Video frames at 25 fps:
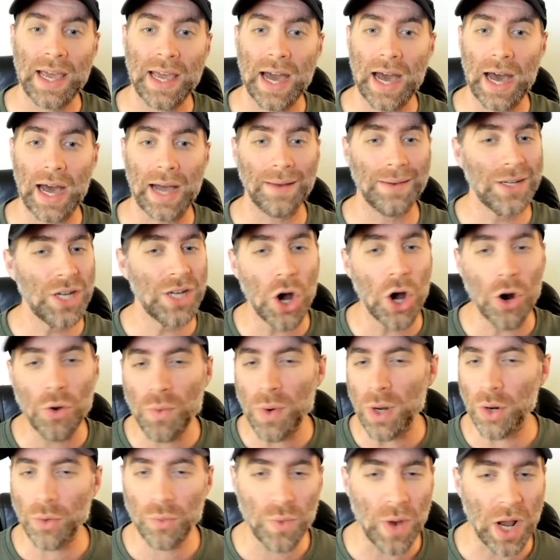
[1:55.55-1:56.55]
Uh, no
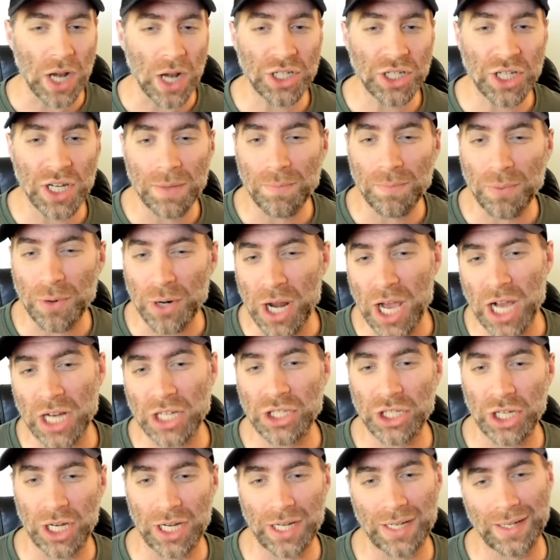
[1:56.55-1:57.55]
real rushing
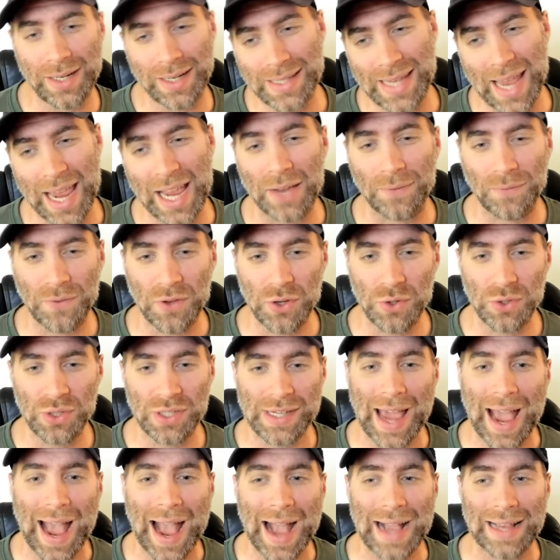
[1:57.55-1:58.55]
production, did take a few
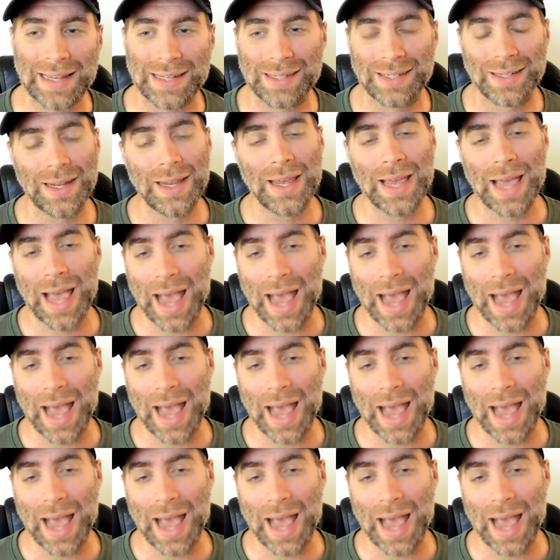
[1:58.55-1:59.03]
sacks,